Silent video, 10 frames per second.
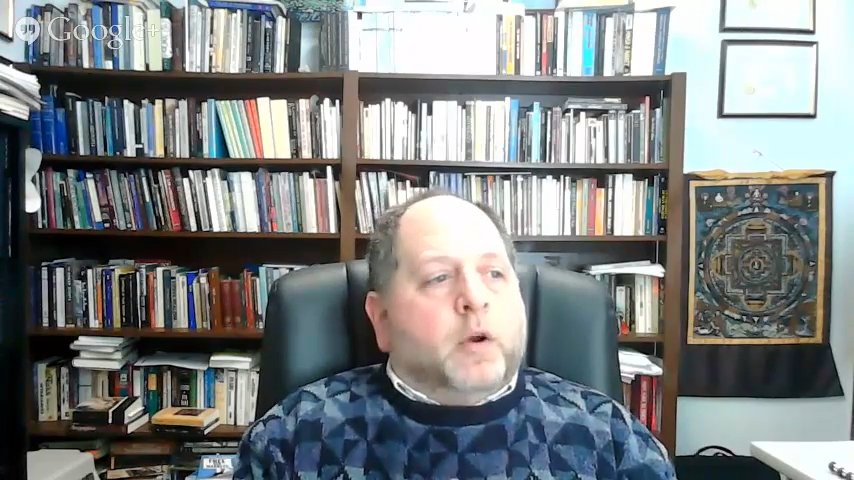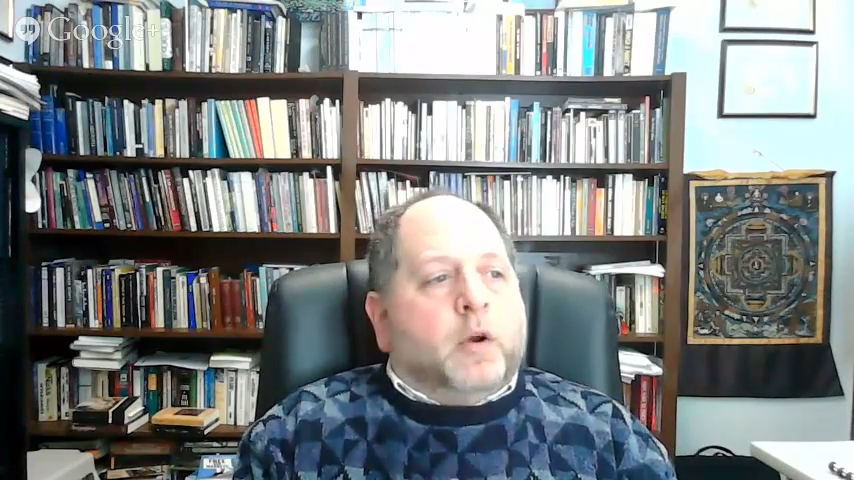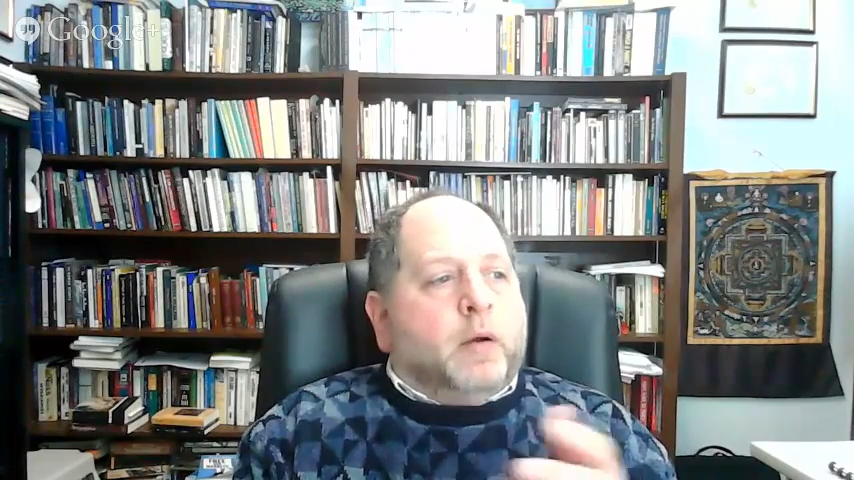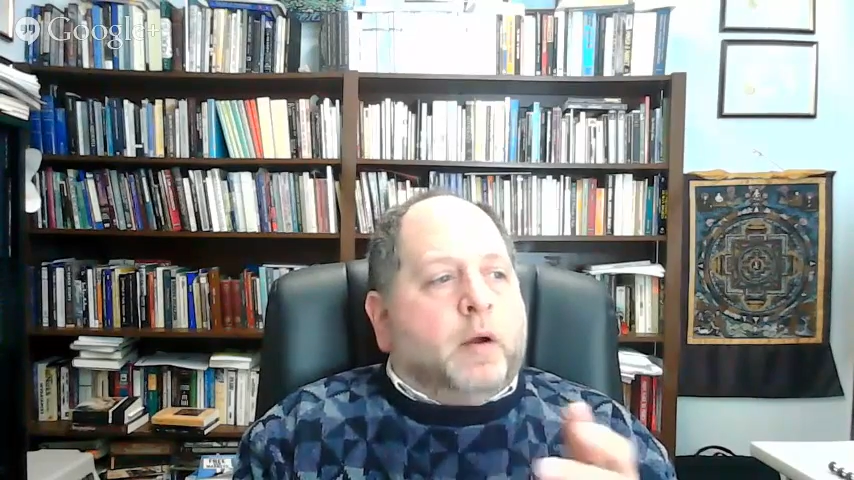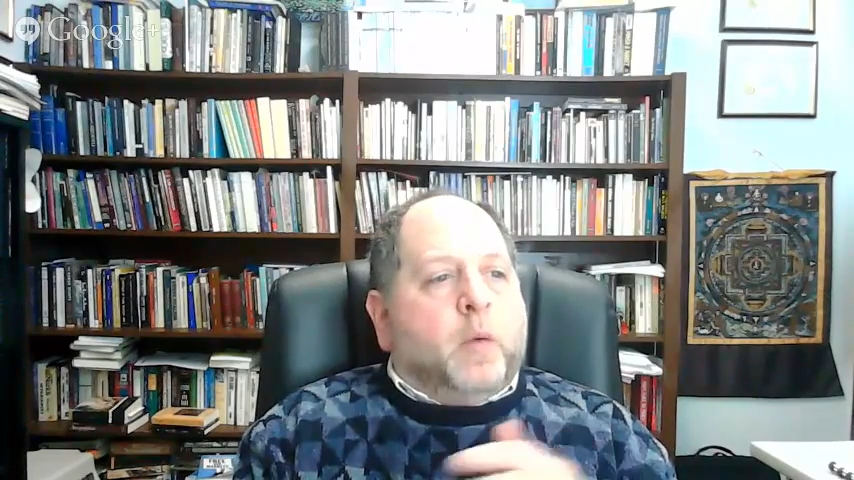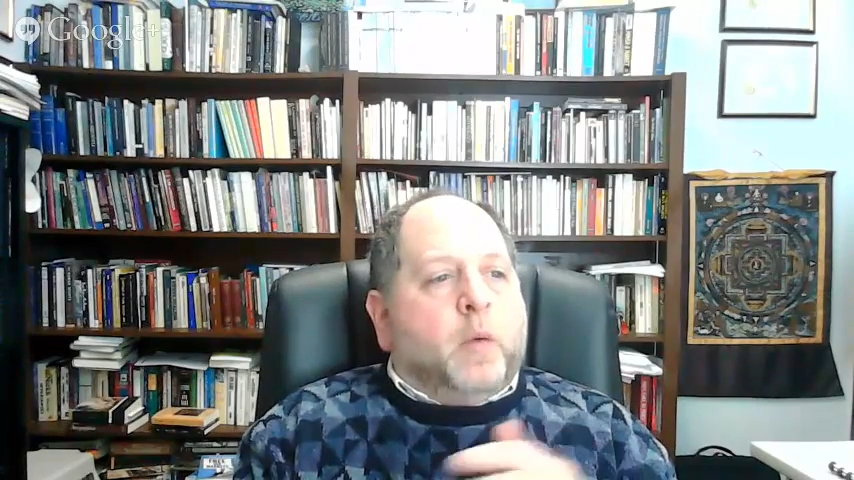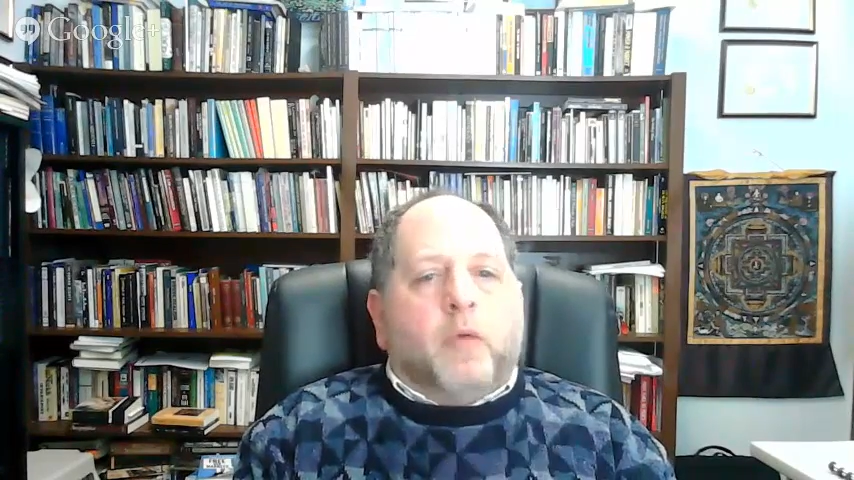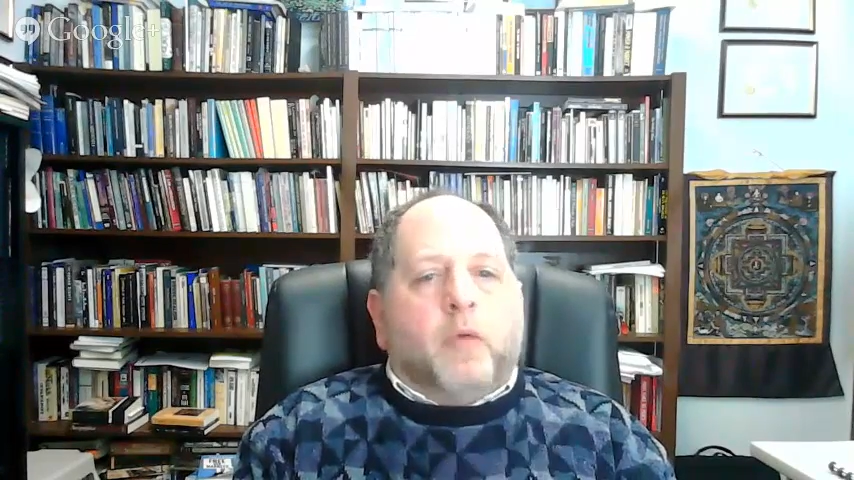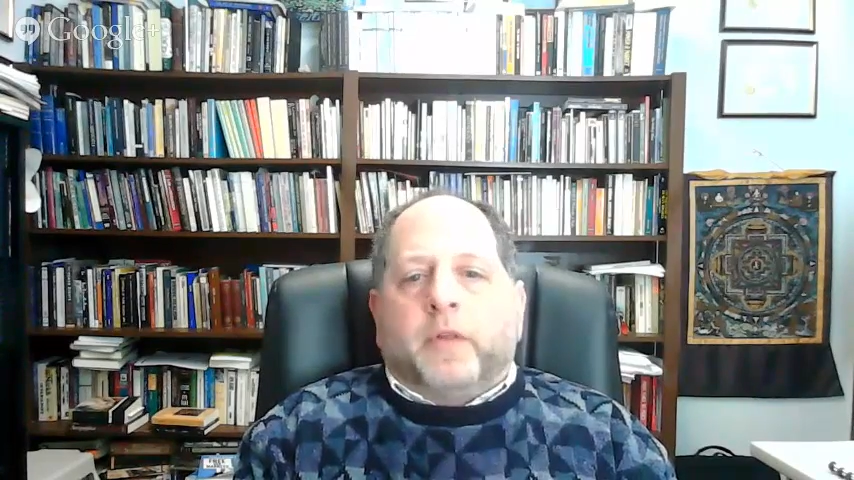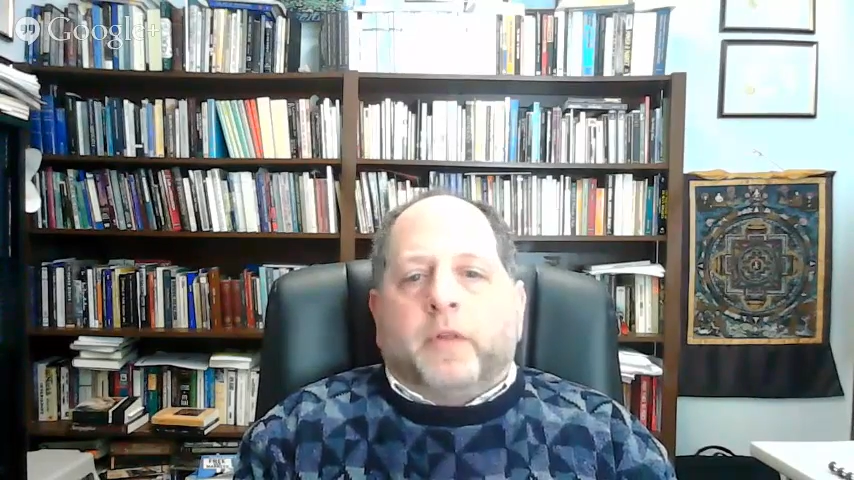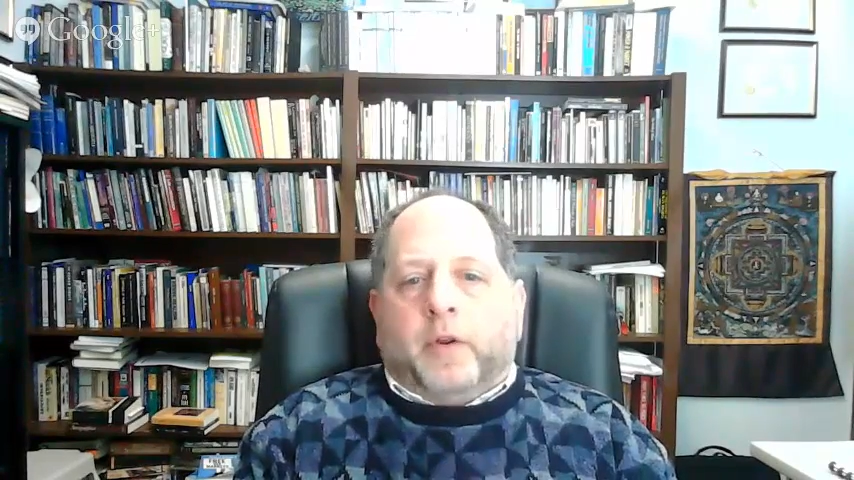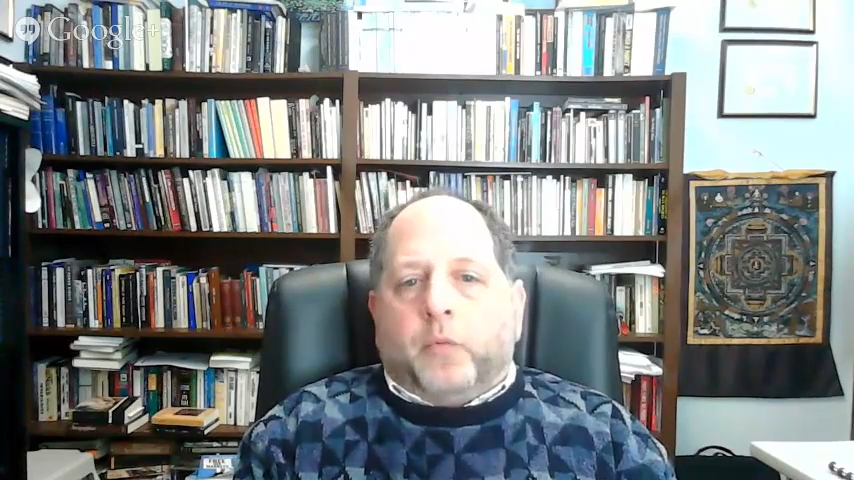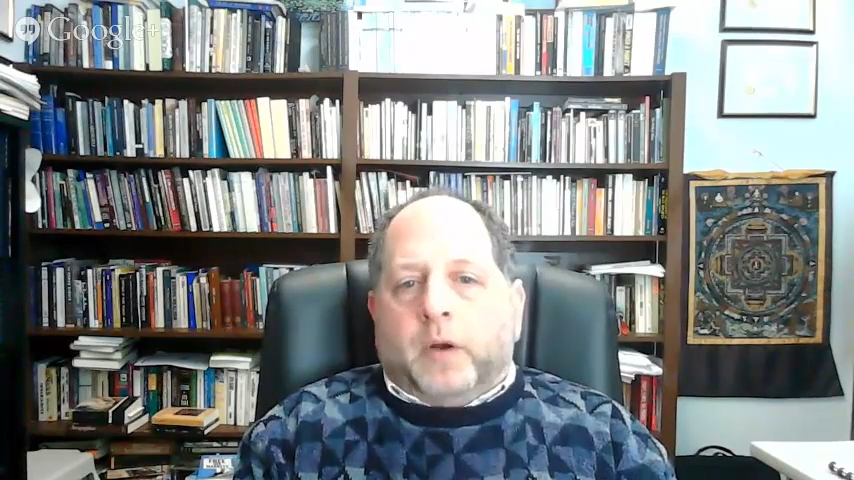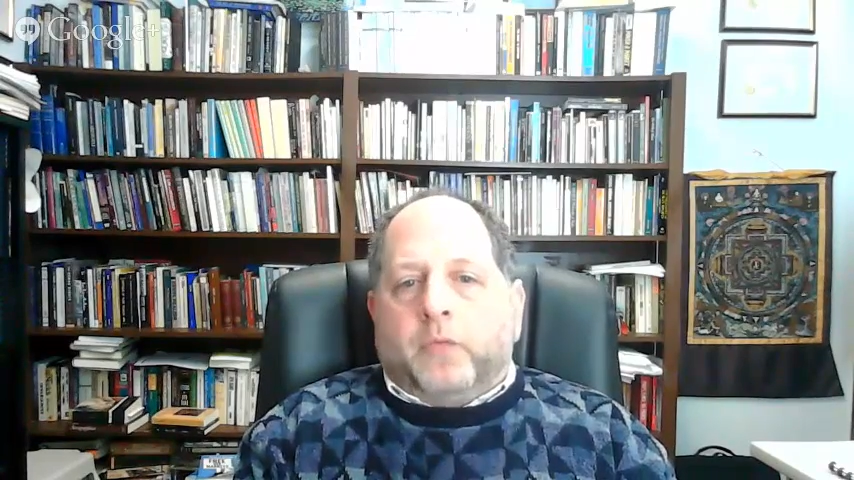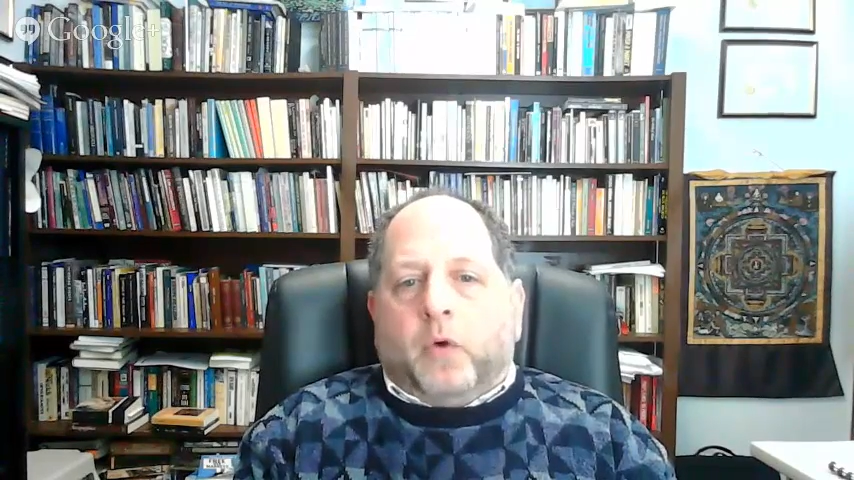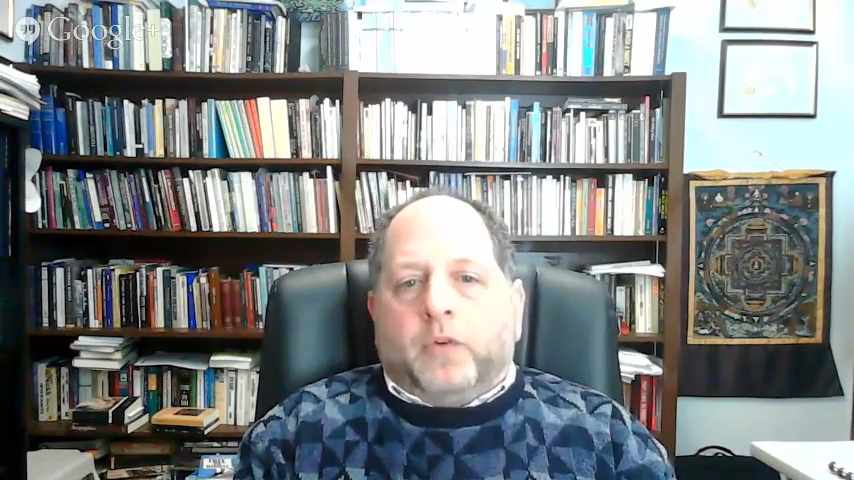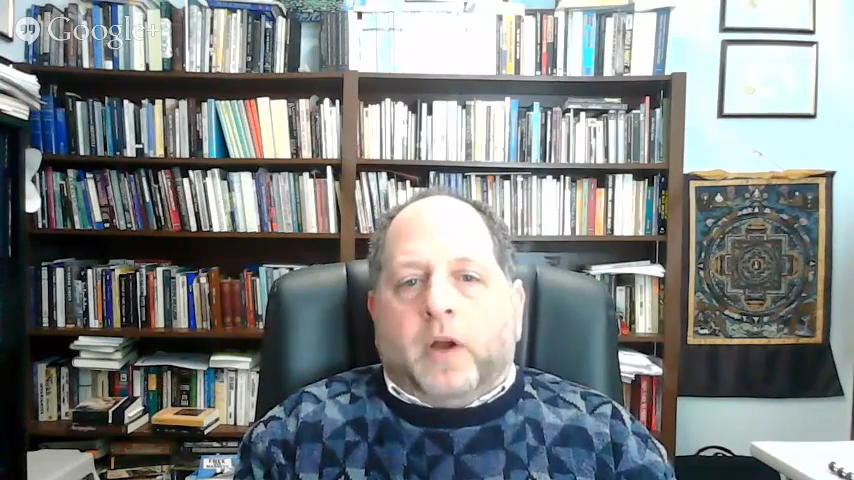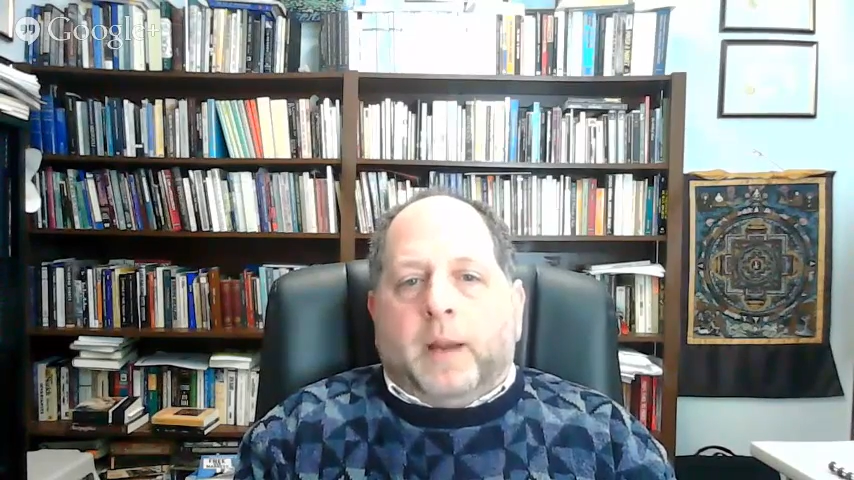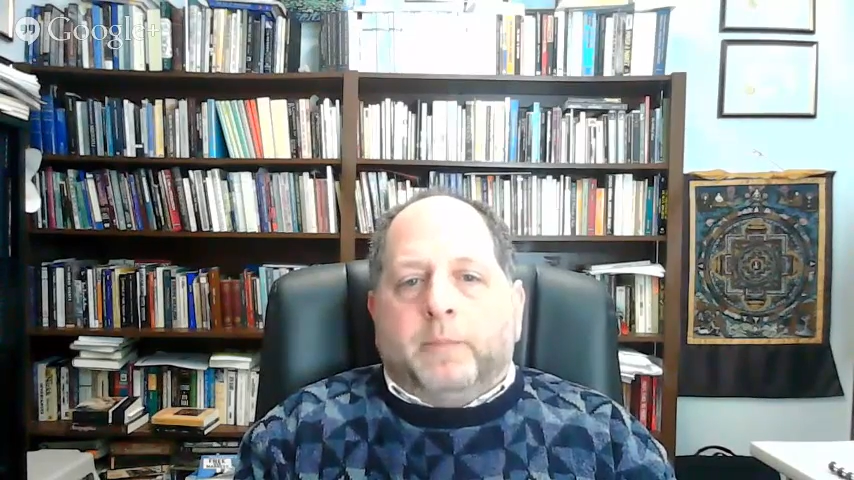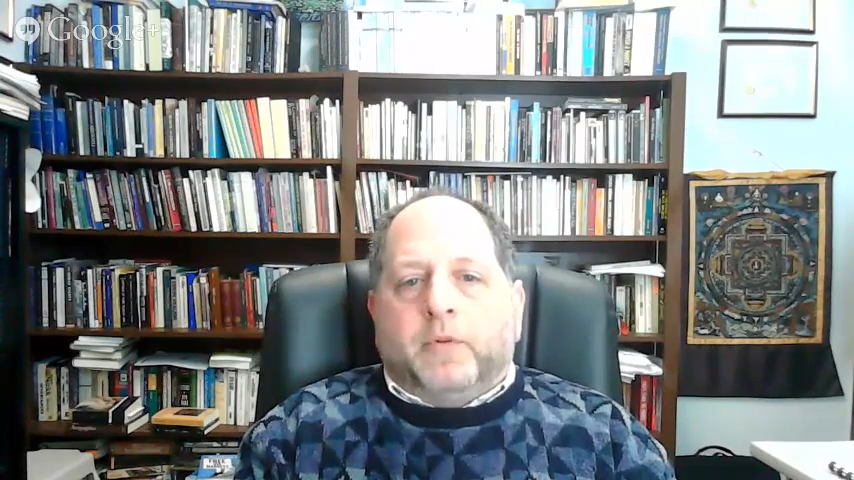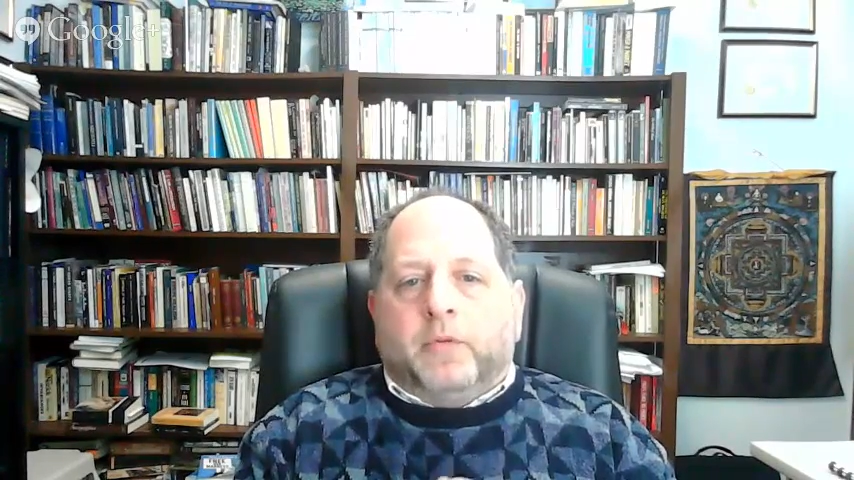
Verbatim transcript: you know, I, I went over there three or four times